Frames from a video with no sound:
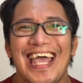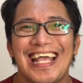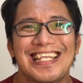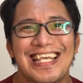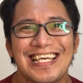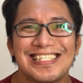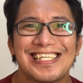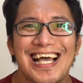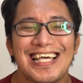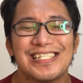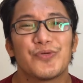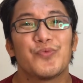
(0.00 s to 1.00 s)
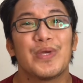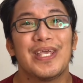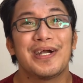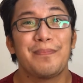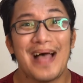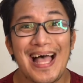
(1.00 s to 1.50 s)
And yes, guys, we
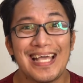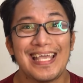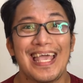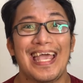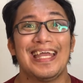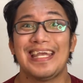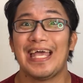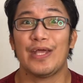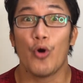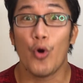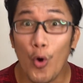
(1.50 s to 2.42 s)
are back, and I